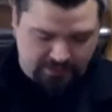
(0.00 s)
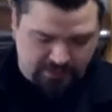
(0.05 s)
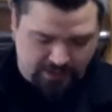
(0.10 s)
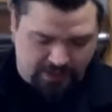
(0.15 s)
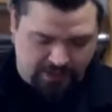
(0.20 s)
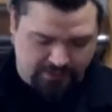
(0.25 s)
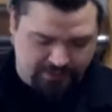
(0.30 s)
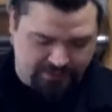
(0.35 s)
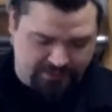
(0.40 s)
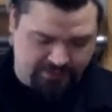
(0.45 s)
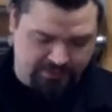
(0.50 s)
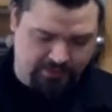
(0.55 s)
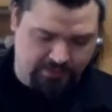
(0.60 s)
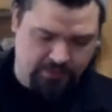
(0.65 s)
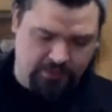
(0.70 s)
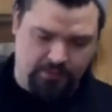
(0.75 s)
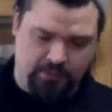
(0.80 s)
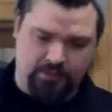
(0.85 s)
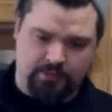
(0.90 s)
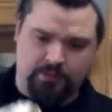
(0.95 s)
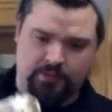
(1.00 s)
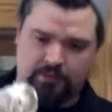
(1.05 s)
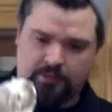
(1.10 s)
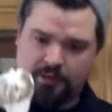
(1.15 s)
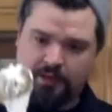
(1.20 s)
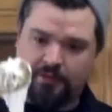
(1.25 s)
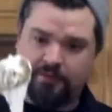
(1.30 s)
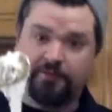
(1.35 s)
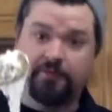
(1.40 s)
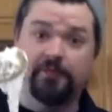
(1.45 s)
nice,
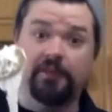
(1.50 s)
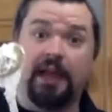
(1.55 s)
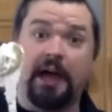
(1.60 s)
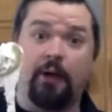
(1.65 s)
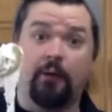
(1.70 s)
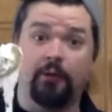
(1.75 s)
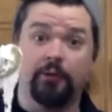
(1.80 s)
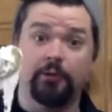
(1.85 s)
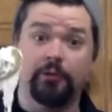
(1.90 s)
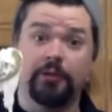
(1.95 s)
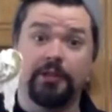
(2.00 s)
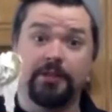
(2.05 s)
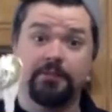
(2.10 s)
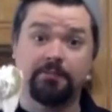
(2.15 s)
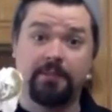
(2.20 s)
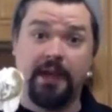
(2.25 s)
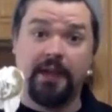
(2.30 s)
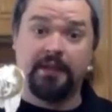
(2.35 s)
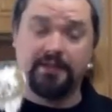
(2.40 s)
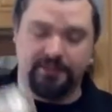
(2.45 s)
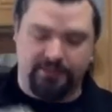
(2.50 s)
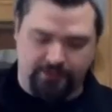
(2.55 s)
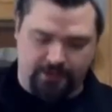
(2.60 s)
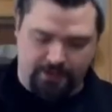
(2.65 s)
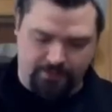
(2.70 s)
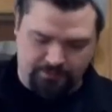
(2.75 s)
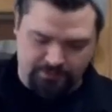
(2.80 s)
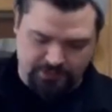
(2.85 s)
like, flour-looking paste, right?